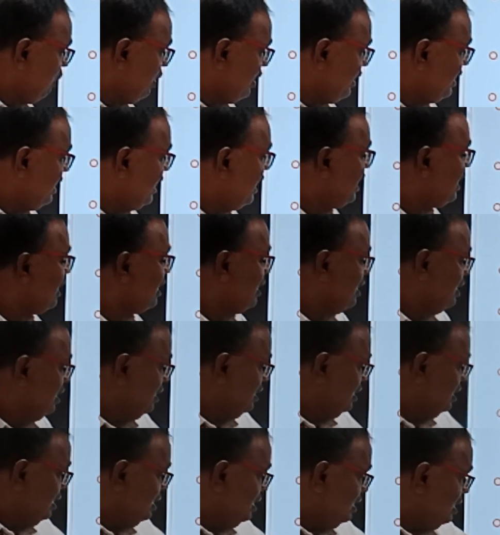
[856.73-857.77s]
pointer
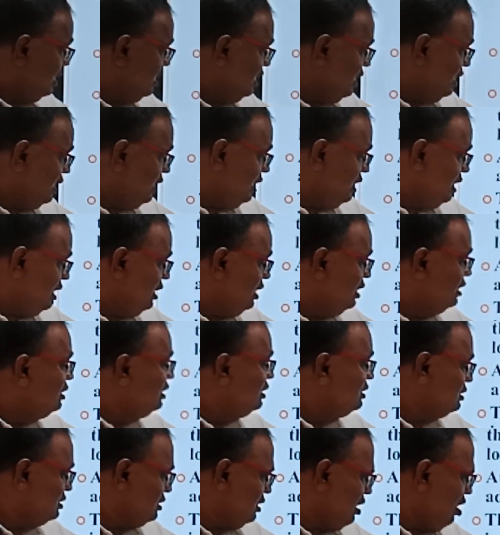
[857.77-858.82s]
and
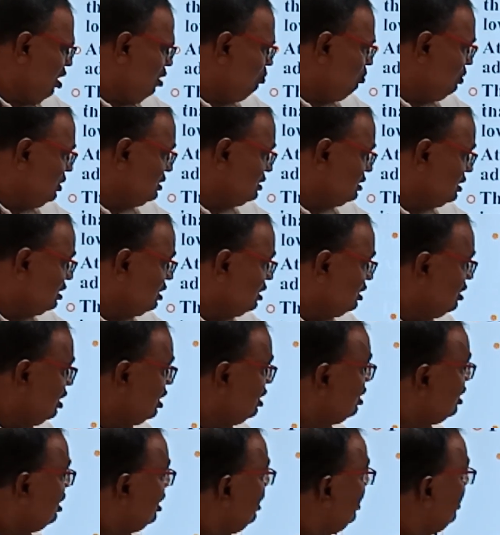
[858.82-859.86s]
this operation
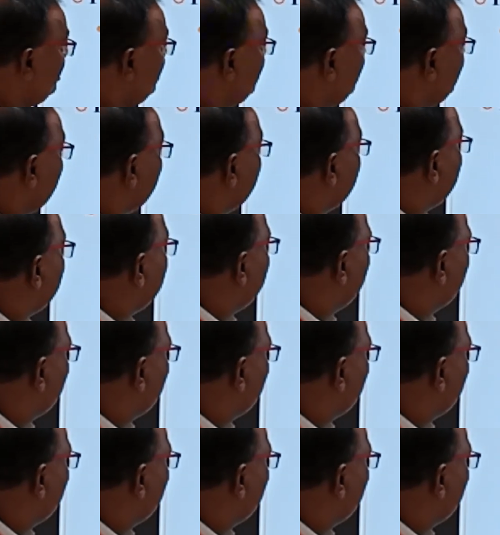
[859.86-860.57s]
one already